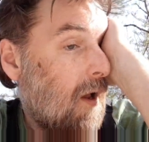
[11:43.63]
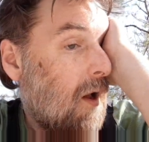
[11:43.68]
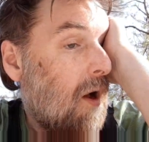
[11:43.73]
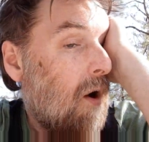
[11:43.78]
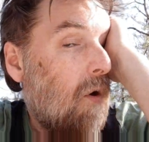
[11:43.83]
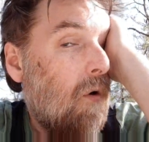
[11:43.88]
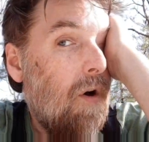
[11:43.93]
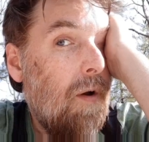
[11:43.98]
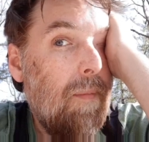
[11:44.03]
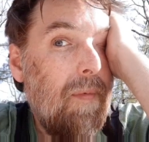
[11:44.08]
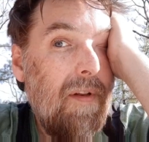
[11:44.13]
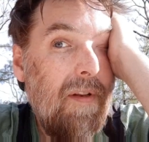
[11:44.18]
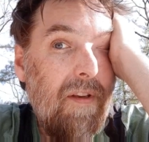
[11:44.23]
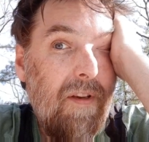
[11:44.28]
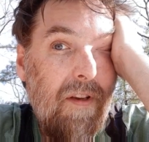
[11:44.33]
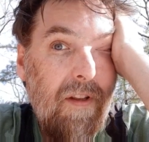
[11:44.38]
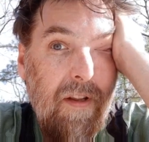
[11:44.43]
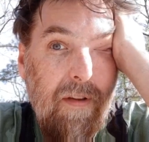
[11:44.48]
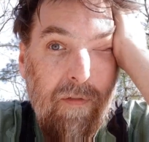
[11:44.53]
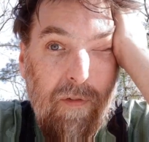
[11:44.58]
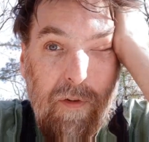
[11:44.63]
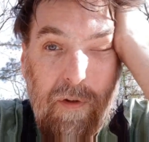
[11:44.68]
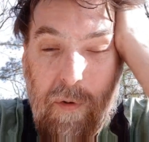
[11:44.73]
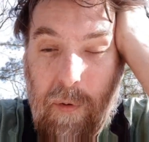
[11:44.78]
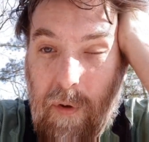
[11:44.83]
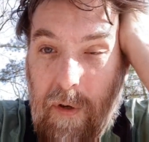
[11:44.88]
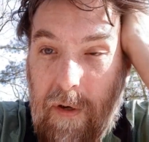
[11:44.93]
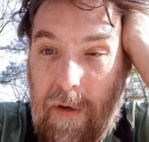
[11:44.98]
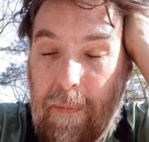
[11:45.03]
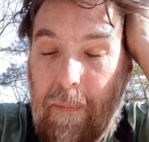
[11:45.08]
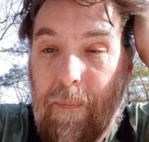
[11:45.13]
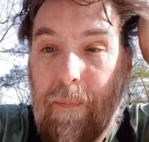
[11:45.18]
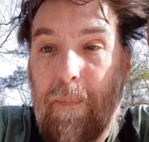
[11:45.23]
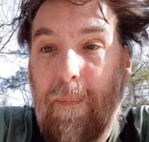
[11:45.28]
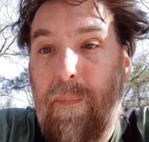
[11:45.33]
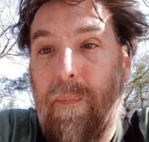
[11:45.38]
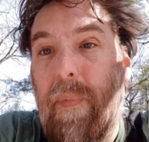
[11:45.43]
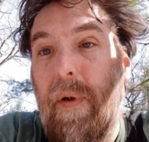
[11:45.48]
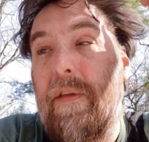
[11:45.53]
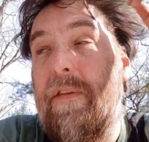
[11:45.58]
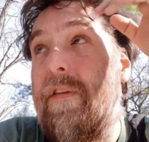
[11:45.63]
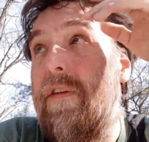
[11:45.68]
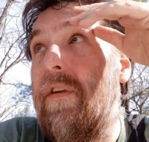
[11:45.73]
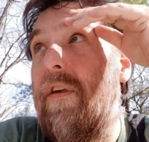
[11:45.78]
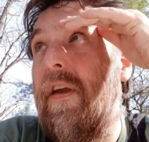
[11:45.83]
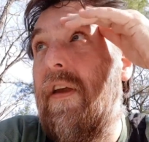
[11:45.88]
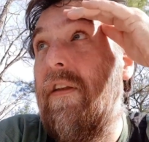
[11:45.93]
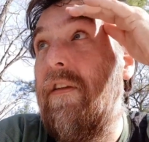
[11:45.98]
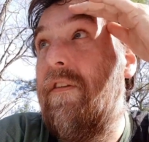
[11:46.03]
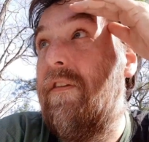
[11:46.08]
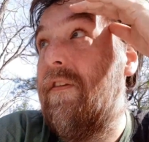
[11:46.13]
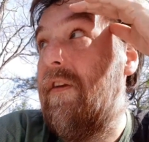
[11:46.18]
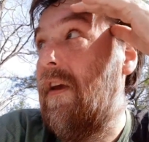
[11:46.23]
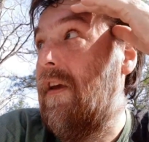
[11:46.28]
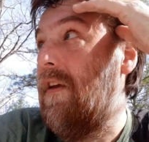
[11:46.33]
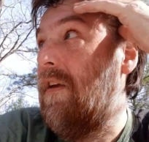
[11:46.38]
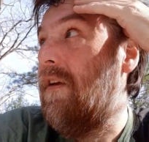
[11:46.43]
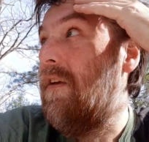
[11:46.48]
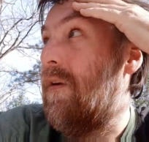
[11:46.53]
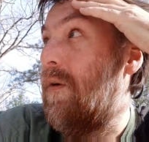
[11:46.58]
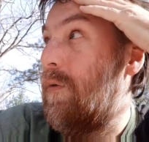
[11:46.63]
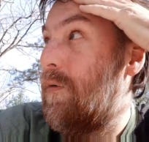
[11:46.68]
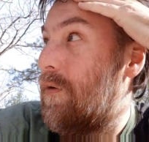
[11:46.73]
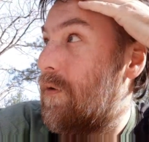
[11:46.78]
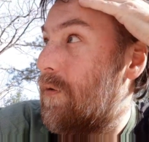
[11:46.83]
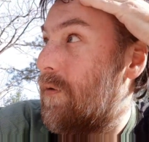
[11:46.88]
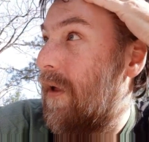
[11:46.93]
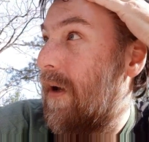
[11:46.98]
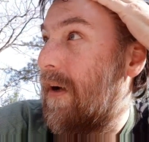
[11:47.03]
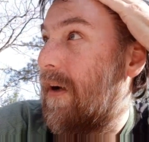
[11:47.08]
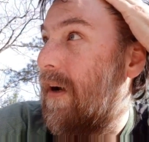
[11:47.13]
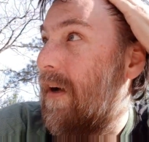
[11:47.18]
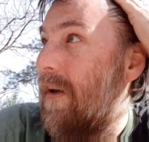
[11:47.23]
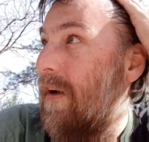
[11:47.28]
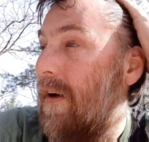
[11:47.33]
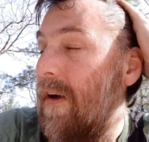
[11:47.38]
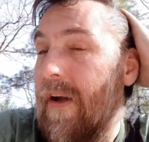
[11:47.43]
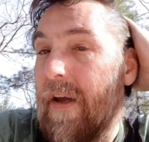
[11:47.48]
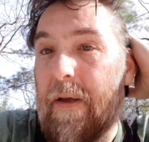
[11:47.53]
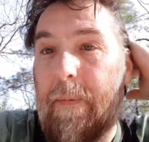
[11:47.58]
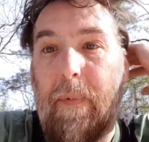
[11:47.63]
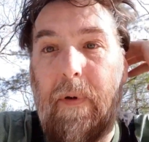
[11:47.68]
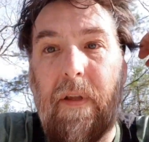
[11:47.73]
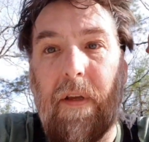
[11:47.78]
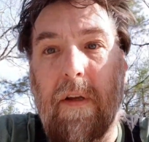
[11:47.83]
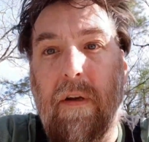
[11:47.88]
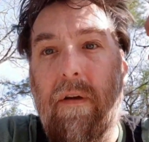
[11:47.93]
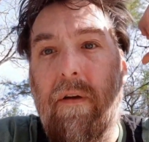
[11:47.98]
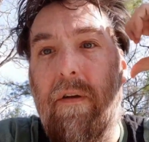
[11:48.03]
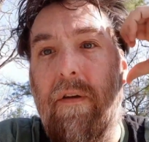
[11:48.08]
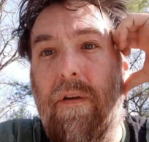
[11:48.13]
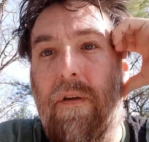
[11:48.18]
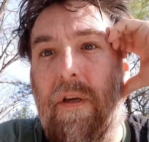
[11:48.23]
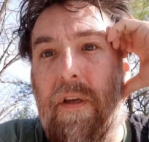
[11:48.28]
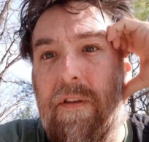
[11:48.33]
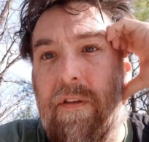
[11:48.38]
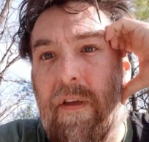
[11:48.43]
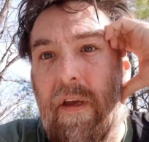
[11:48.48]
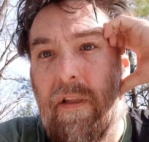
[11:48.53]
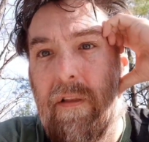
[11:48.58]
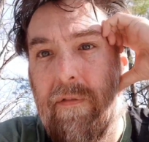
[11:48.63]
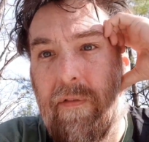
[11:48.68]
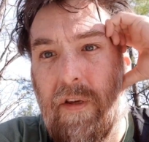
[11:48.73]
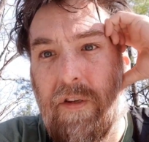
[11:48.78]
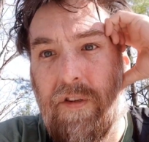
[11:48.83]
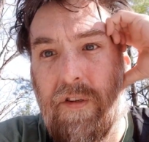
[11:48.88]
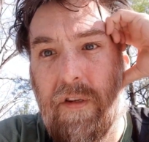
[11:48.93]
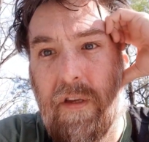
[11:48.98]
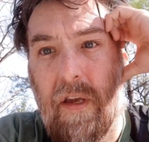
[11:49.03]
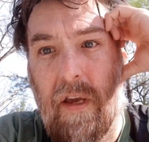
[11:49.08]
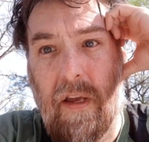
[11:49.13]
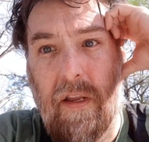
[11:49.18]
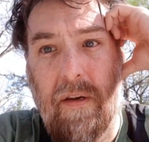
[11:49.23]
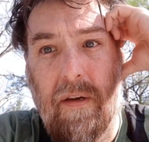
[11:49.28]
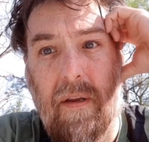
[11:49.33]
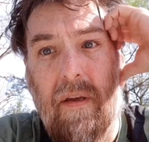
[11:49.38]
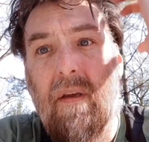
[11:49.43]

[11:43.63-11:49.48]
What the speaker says: Well, I mean, you could even do it in basically any state. You can go do that kind of hike. But here you get the elevation gain